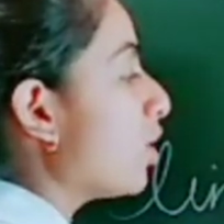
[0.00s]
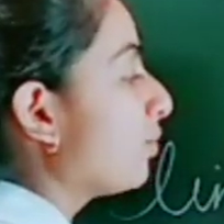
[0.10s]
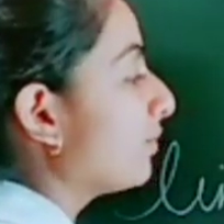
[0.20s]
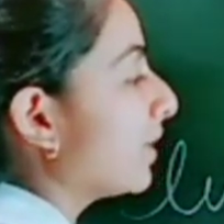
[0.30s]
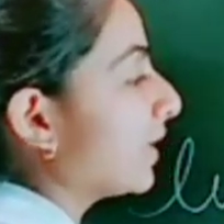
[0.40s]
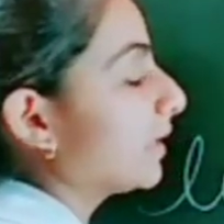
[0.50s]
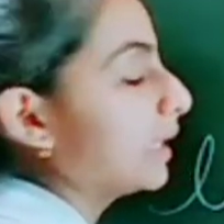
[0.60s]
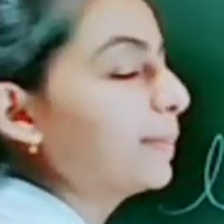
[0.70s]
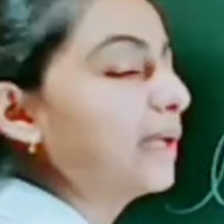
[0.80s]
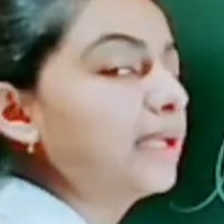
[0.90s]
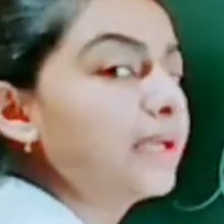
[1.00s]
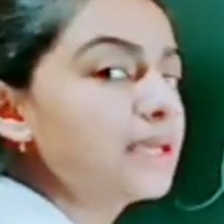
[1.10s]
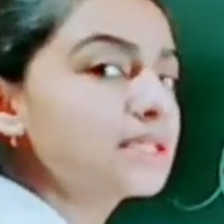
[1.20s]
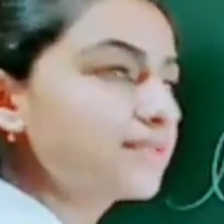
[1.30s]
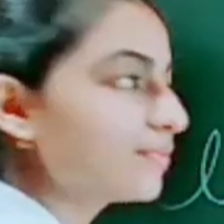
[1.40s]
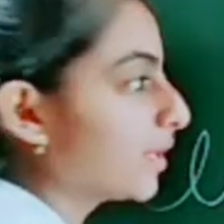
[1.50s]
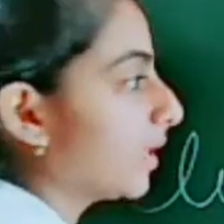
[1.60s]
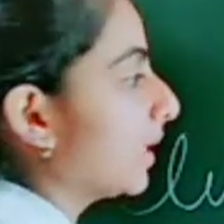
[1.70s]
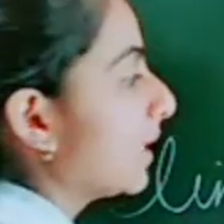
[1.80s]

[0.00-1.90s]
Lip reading: of a variable is 1.